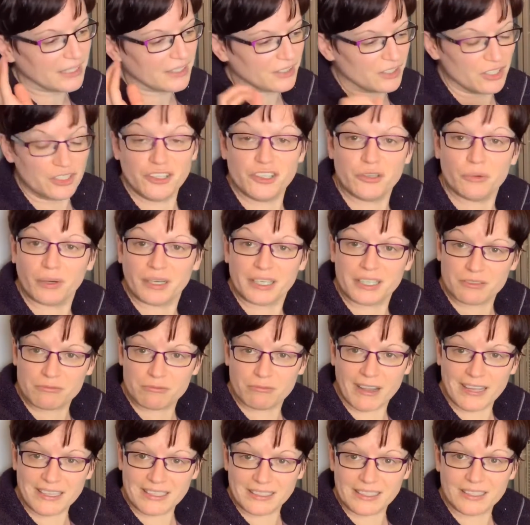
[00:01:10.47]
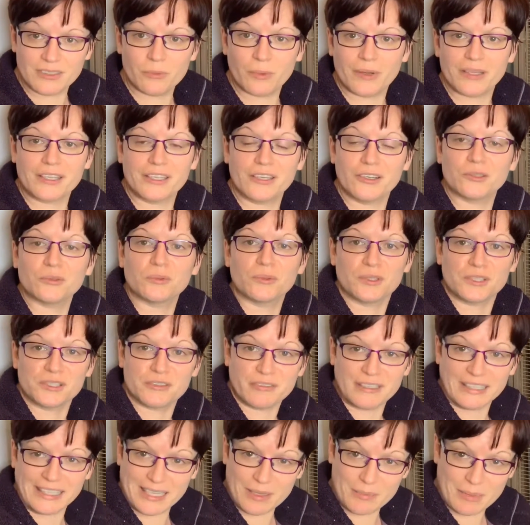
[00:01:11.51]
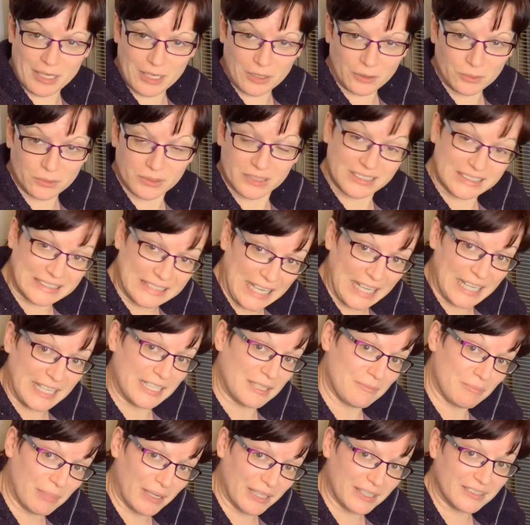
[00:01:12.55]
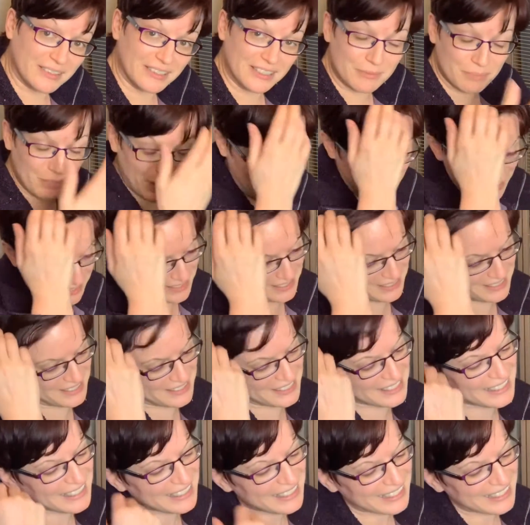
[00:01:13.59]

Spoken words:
the new one is ready when the old one's feeling a bit old and tired and past its best.